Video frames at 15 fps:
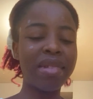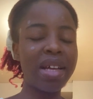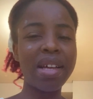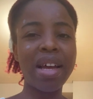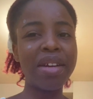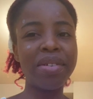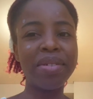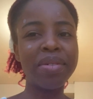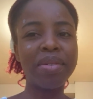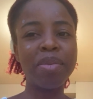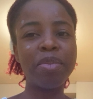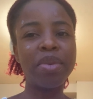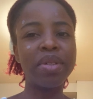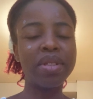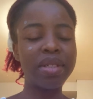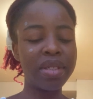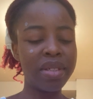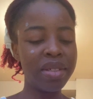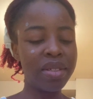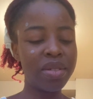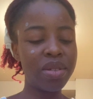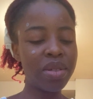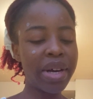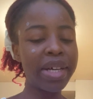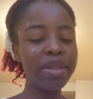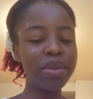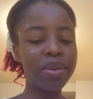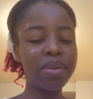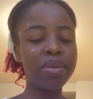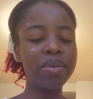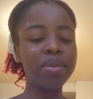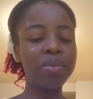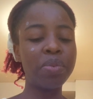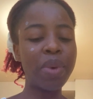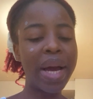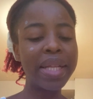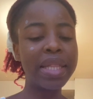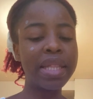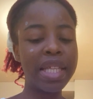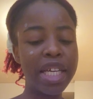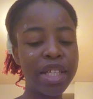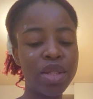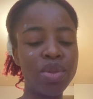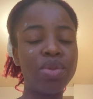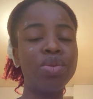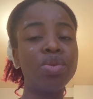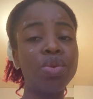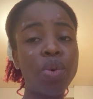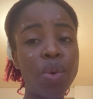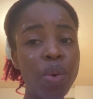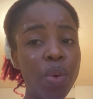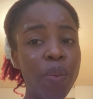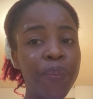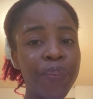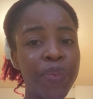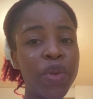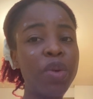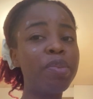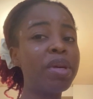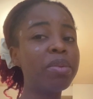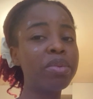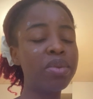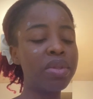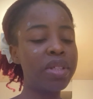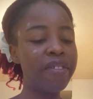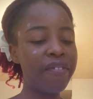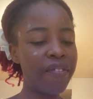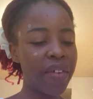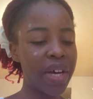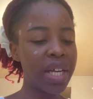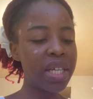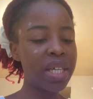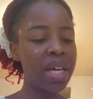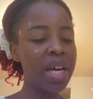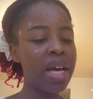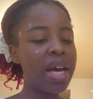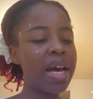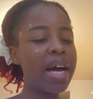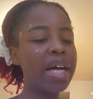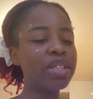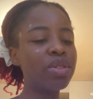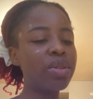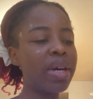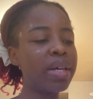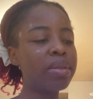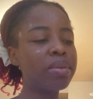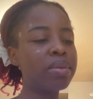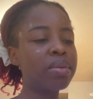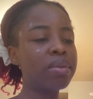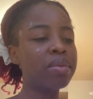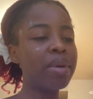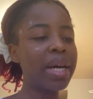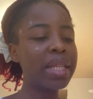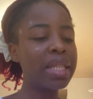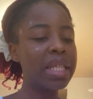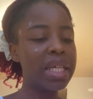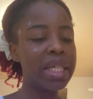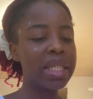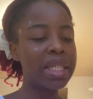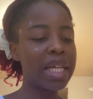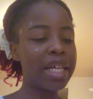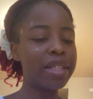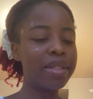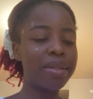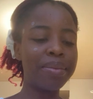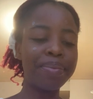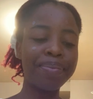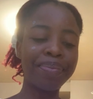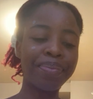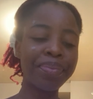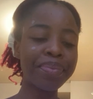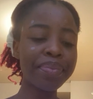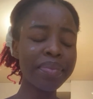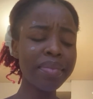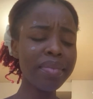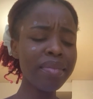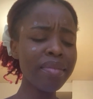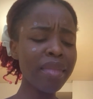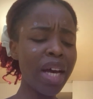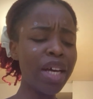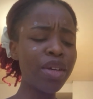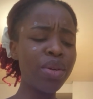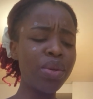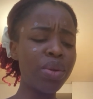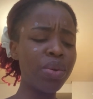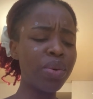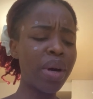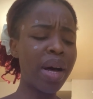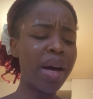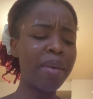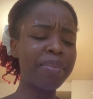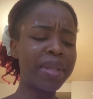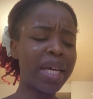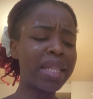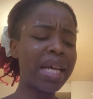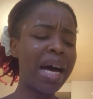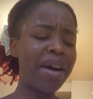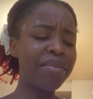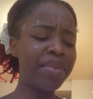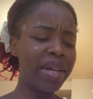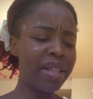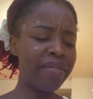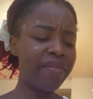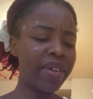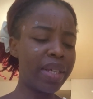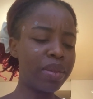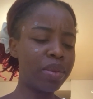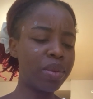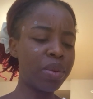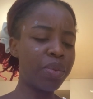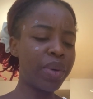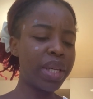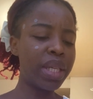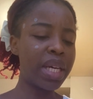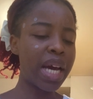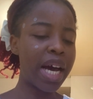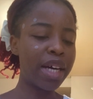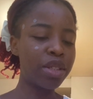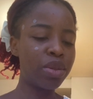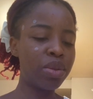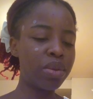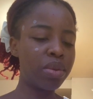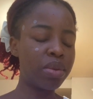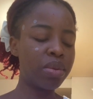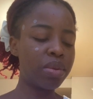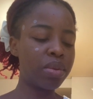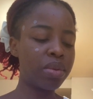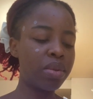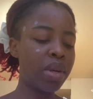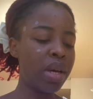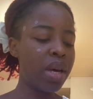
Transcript: I don't know, but try to write things you know you'll be able to defend, and try to write things that you know that are relevant. So when they ask you to